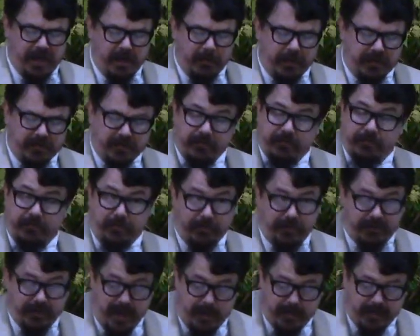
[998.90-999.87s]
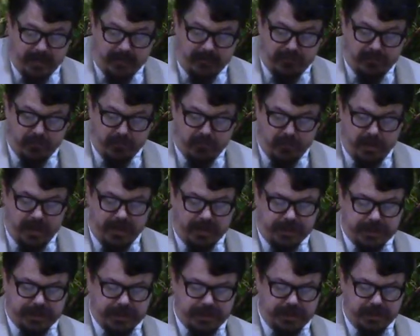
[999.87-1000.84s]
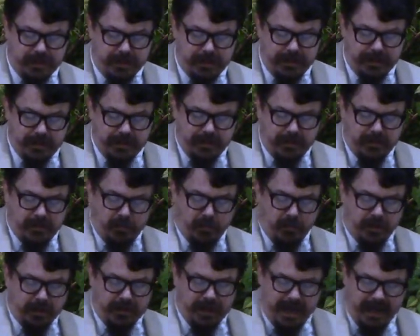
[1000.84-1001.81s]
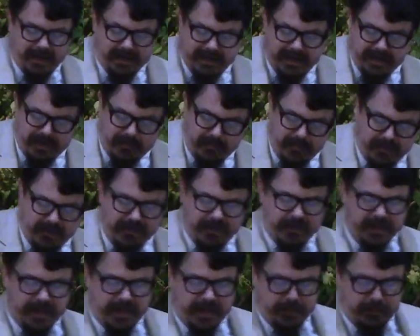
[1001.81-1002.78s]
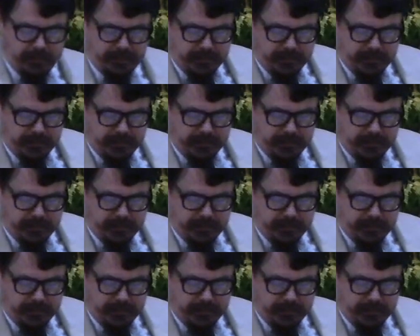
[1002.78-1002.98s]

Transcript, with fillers: but the full stomach of the rich will not let him sleep.